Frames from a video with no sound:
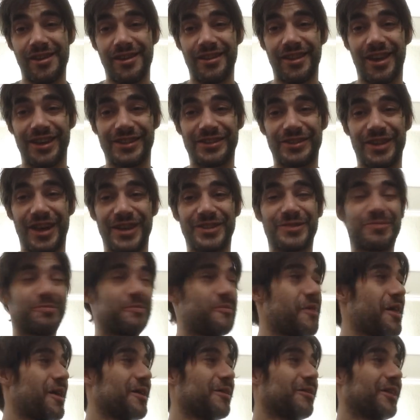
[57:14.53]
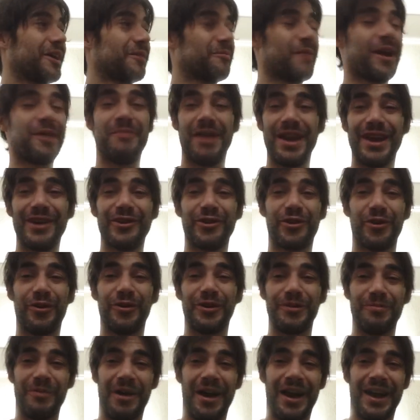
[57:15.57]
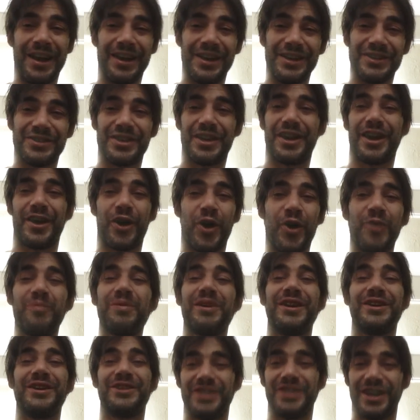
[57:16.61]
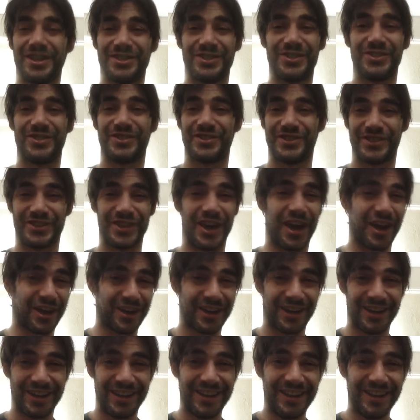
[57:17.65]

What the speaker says: That's like my main goal in mind is that I hope it doesn't suck.